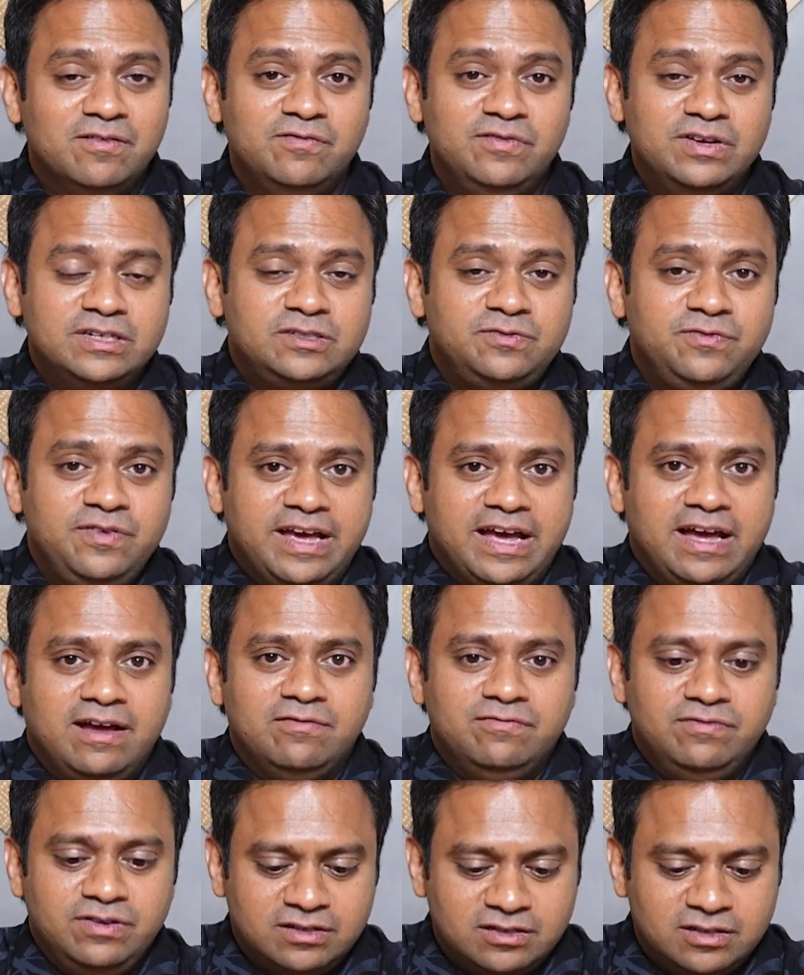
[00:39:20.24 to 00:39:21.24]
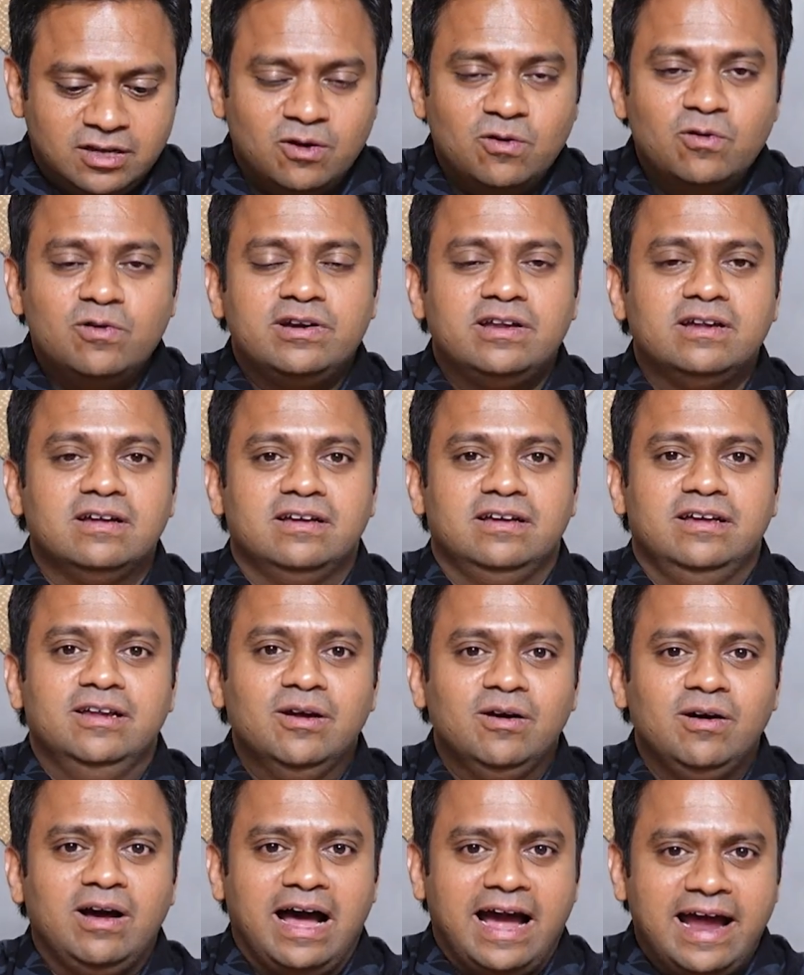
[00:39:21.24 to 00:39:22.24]
which we have without
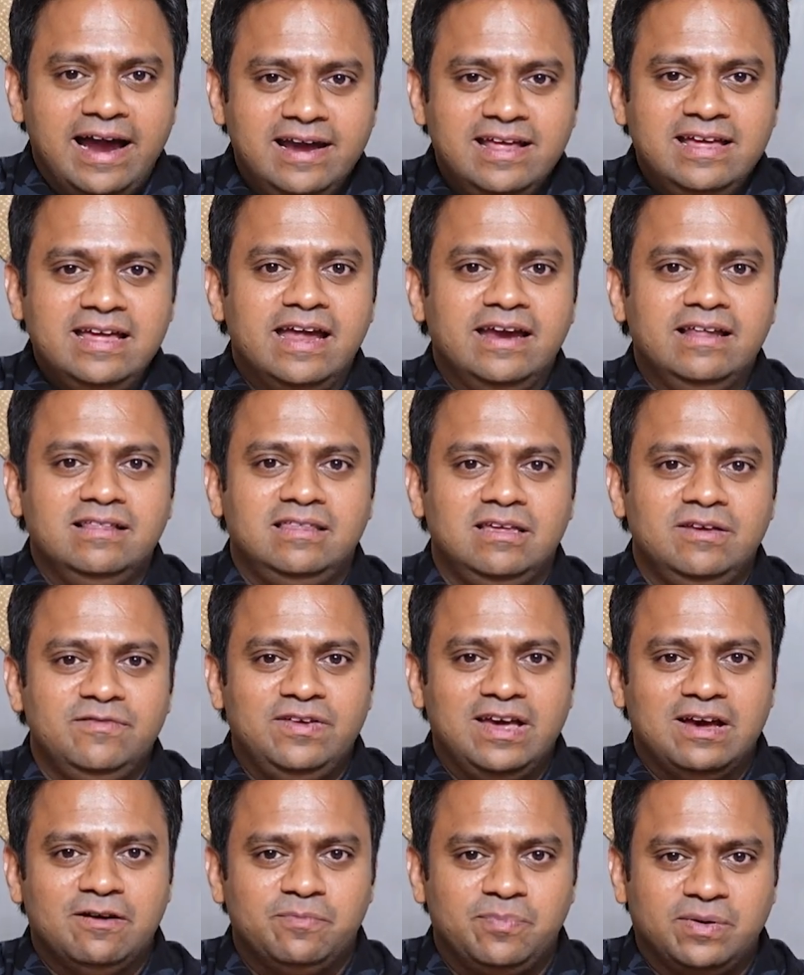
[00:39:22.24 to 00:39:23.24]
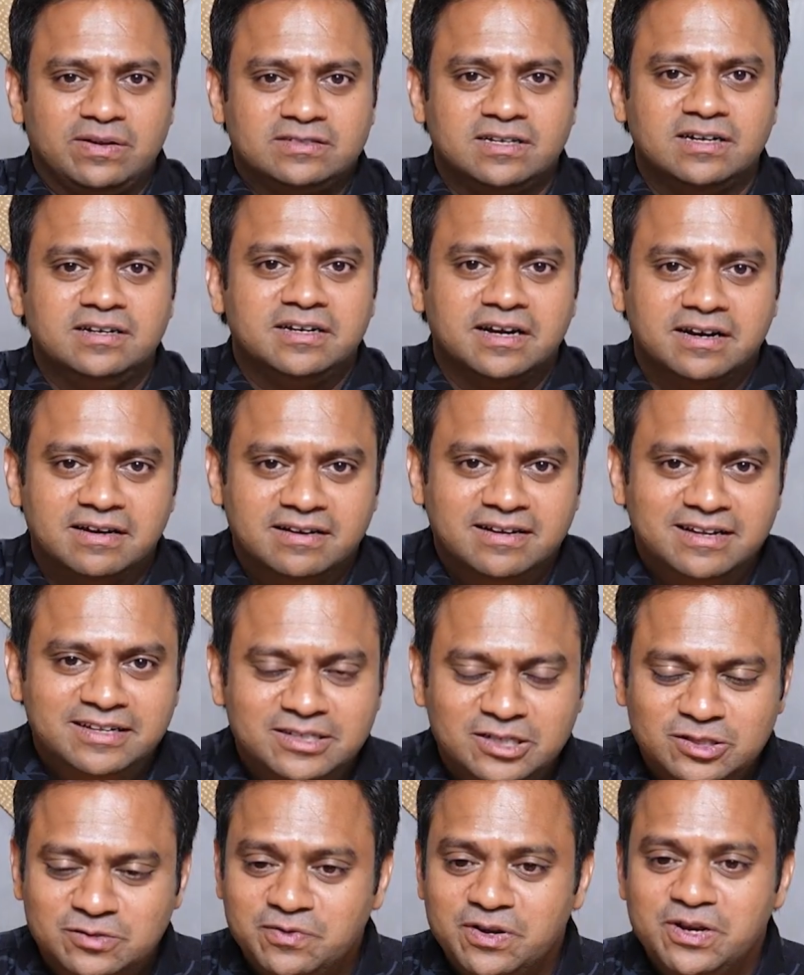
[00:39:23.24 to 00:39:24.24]
hiding anything we have presented in
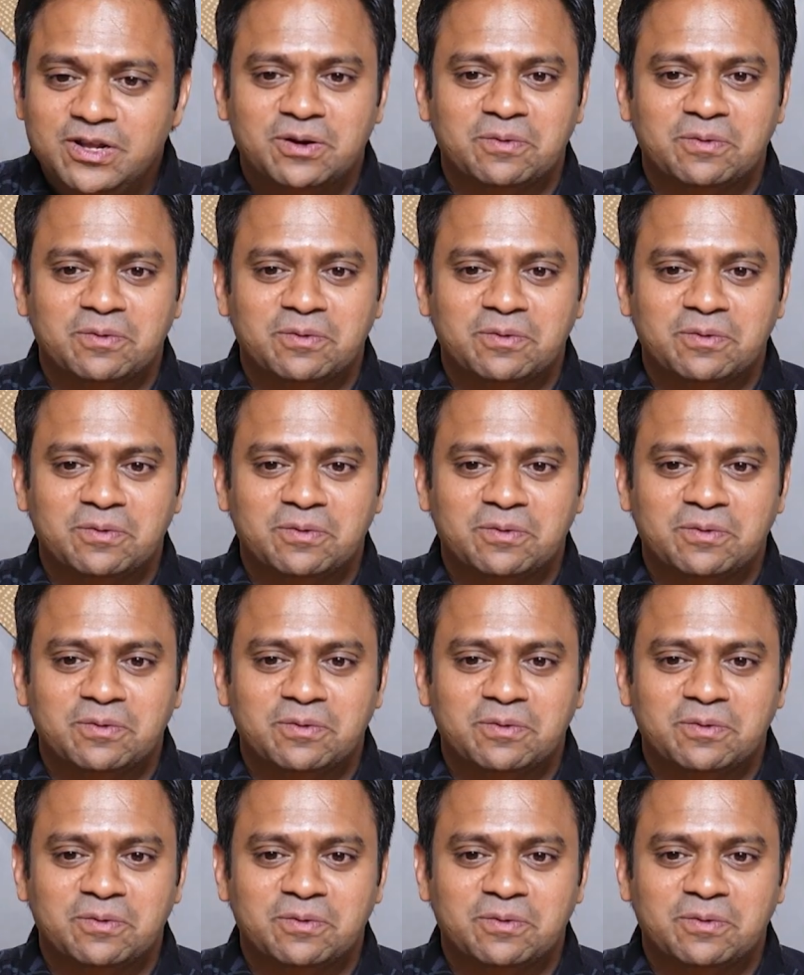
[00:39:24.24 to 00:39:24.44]
this video.